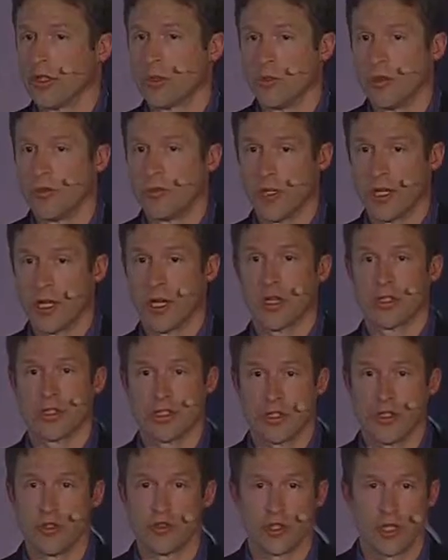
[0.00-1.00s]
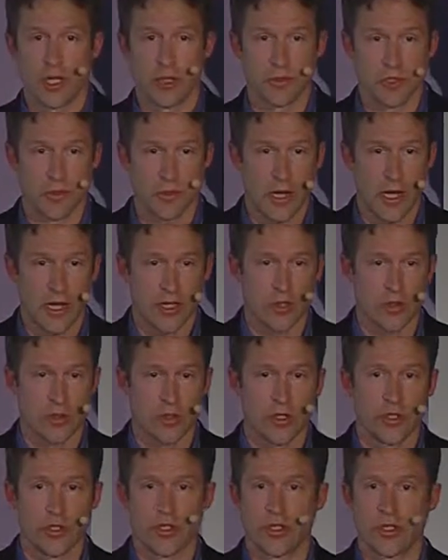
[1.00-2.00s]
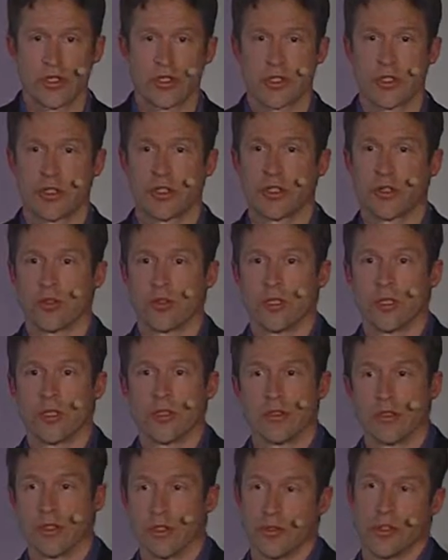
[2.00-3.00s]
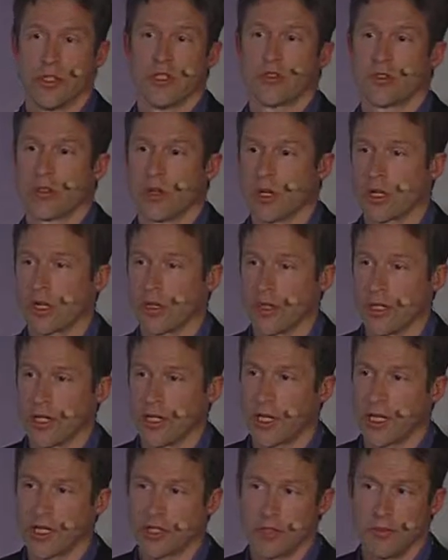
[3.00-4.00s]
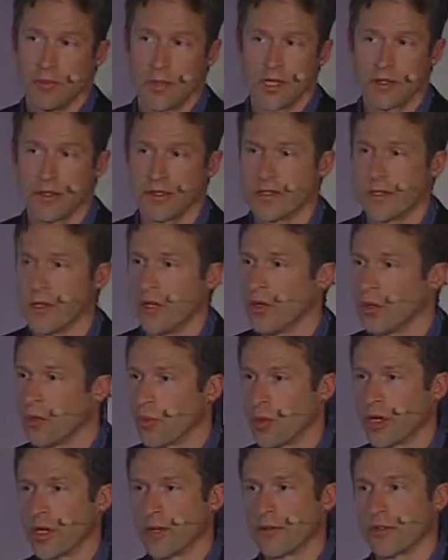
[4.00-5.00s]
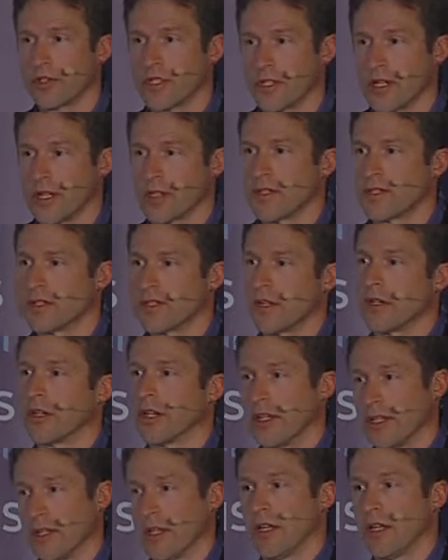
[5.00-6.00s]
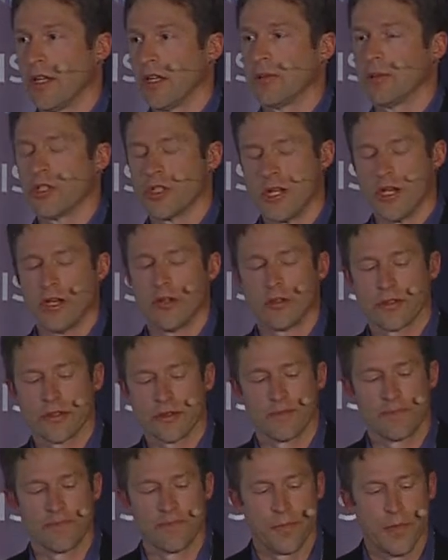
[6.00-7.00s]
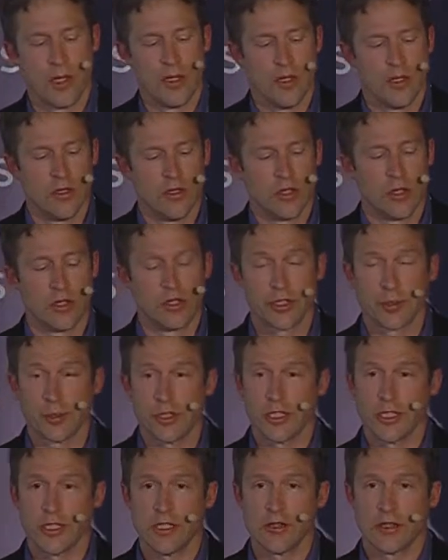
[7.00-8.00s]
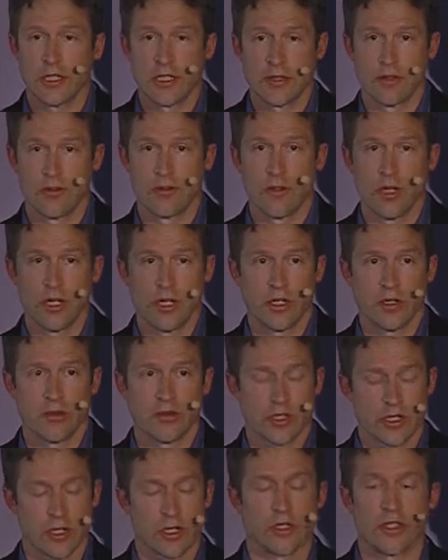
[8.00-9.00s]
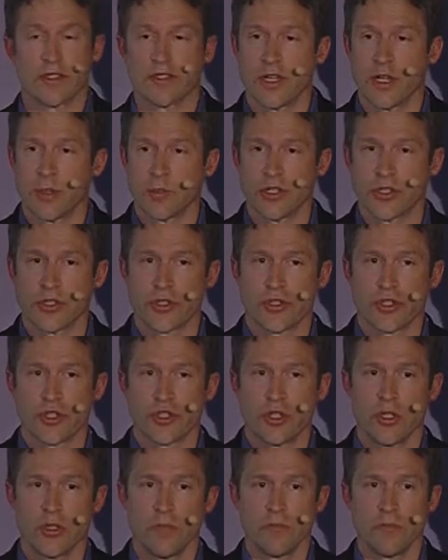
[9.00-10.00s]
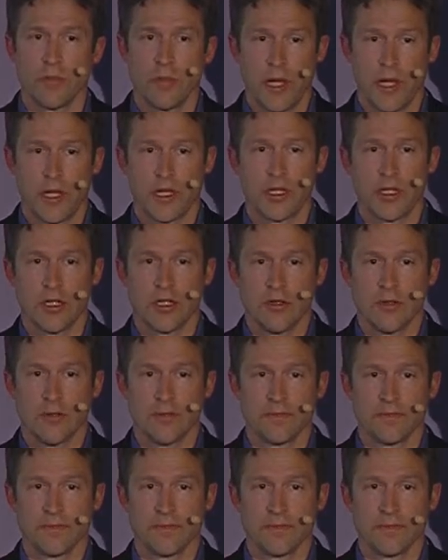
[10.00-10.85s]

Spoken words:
can move beyond just usernames and passwords. You can start to go into strong authentication methods, whatever is necessary at that neighbor's house. Ultimately, you get what's called a SAML assertion back in,